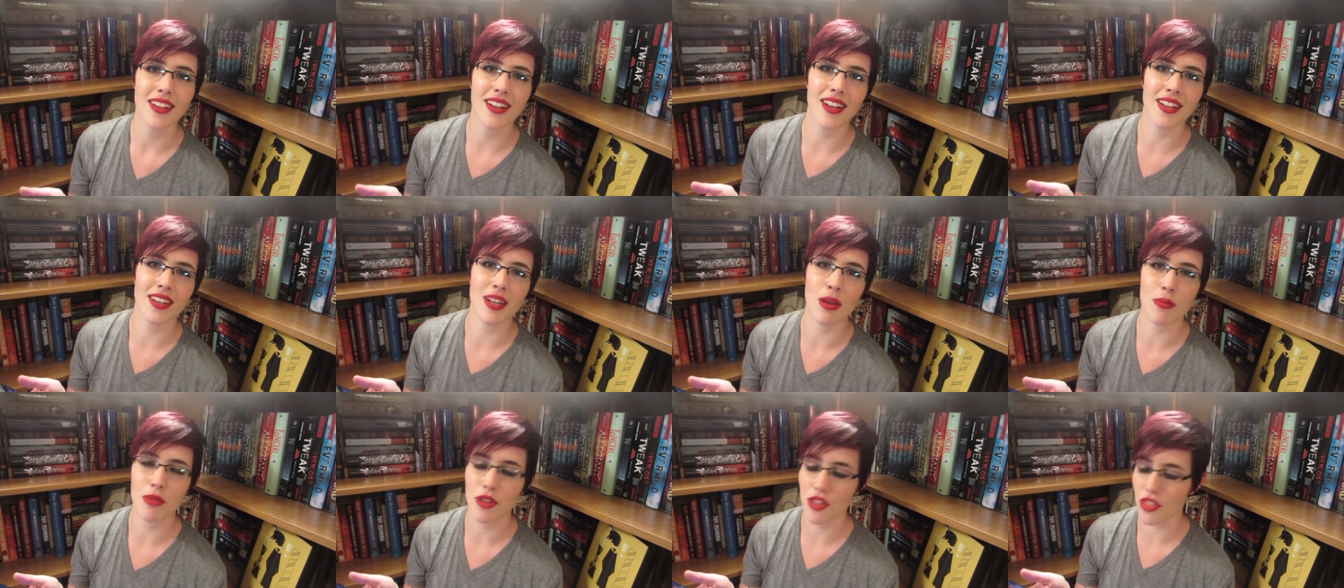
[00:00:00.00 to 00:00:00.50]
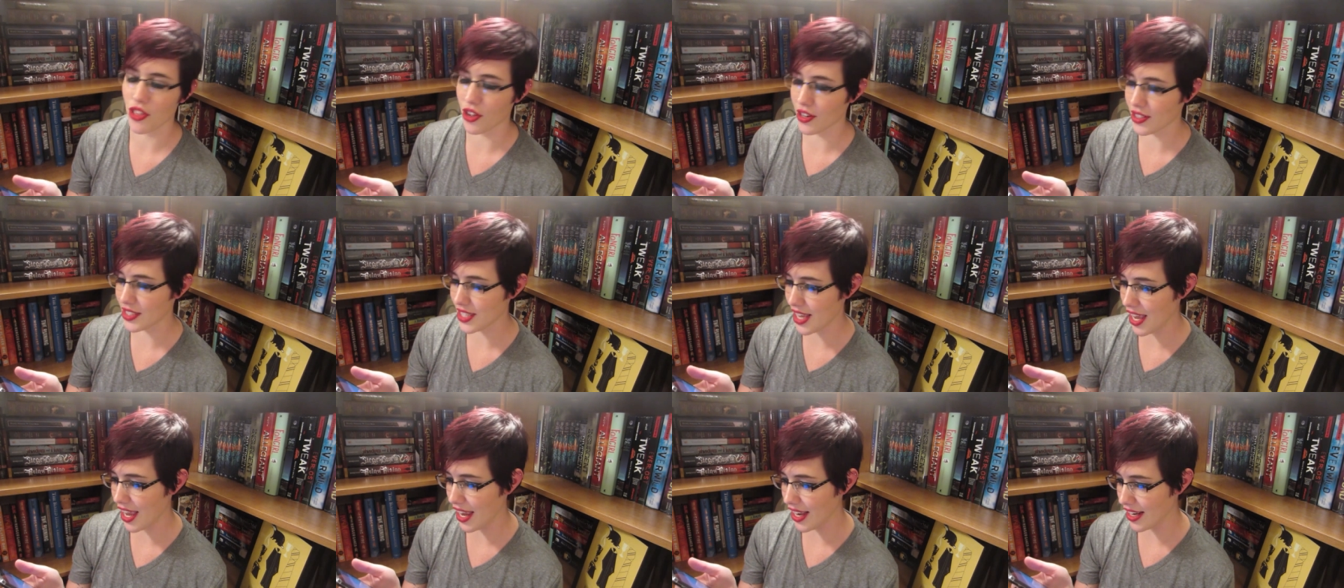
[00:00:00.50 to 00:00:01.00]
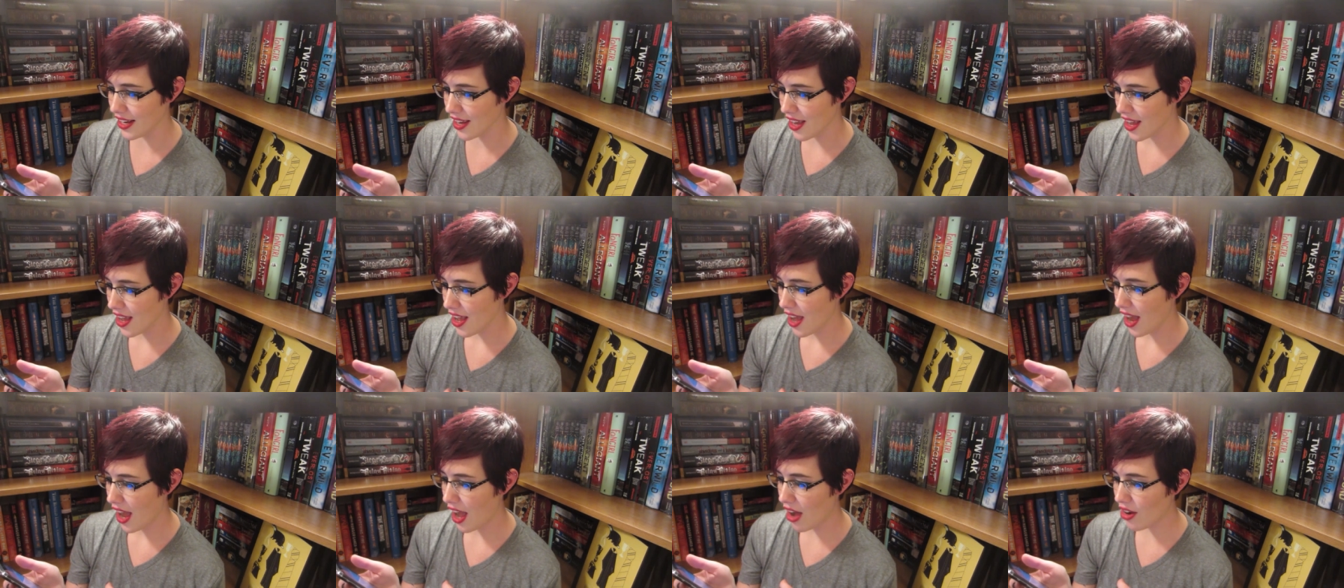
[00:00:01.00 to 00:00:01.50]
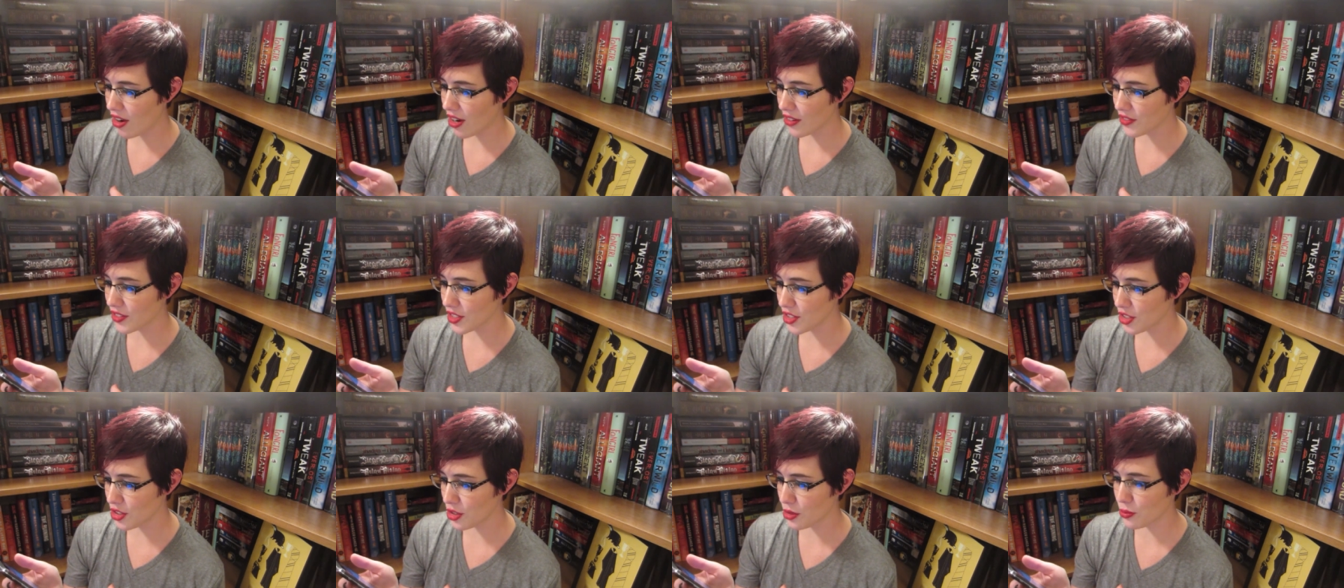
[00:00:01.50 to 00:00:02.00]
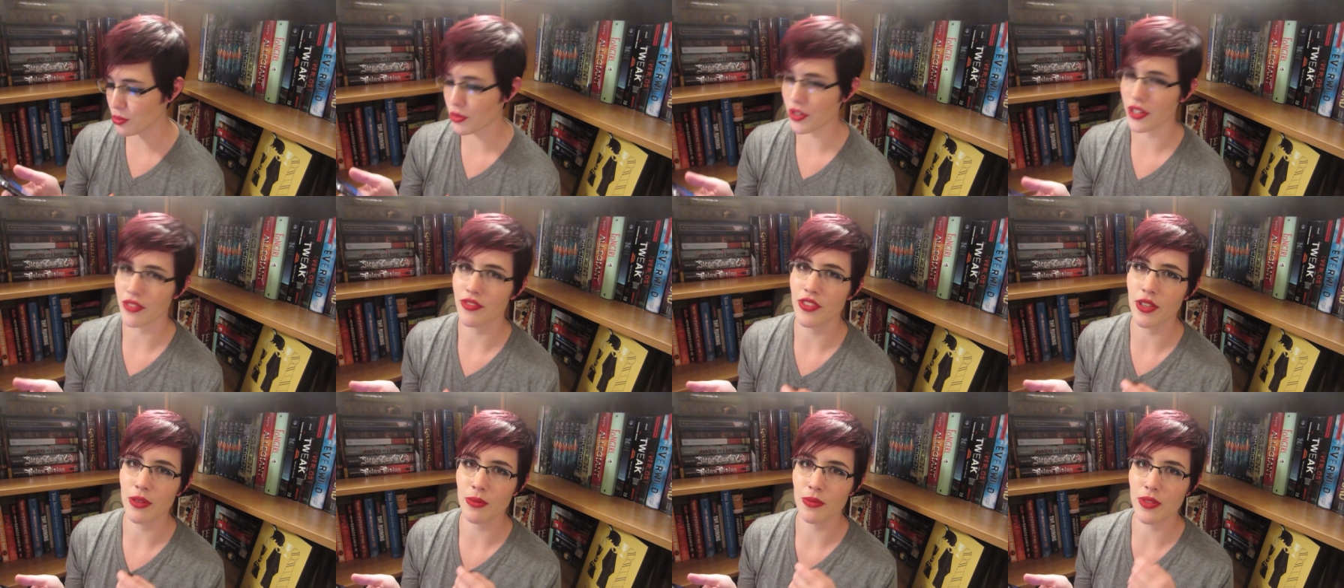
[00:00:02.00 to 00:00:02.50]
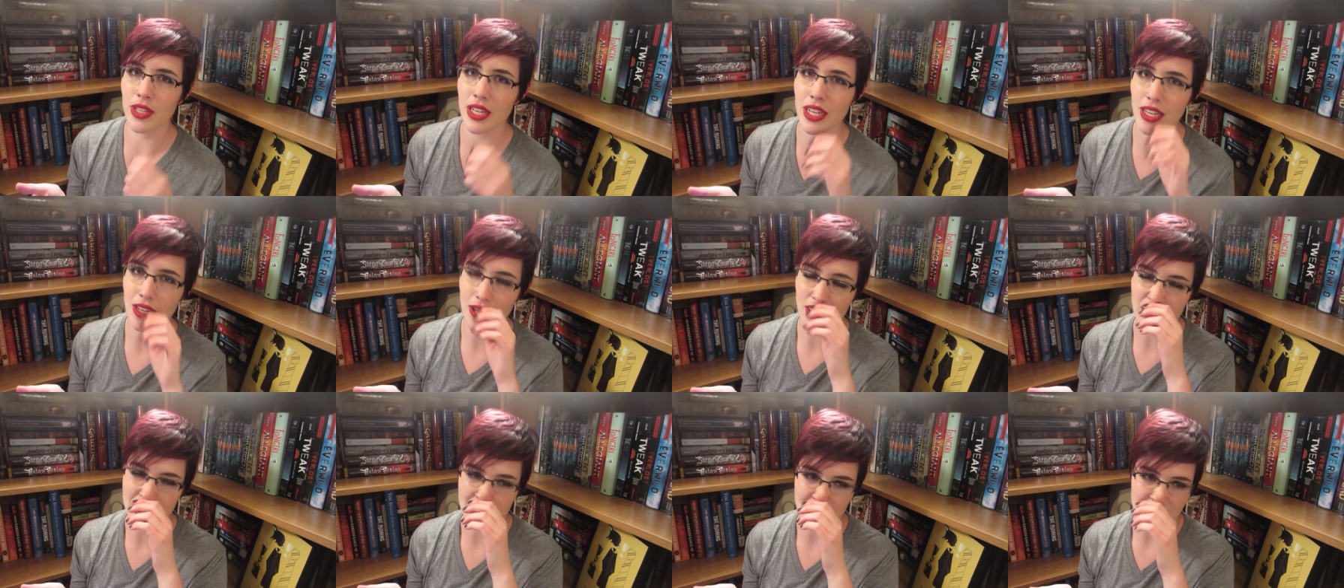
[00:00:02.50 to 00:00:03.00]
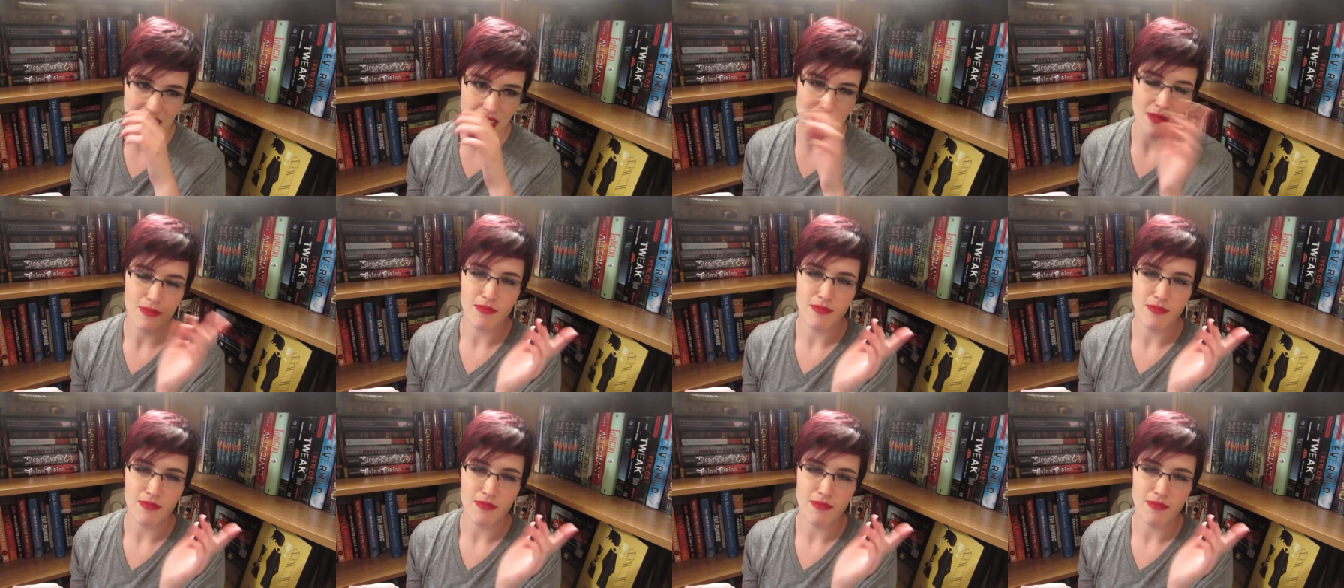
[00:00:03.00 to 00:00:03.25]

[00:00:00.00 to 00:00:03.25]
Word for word: Number 13. How often do you pre-film videos?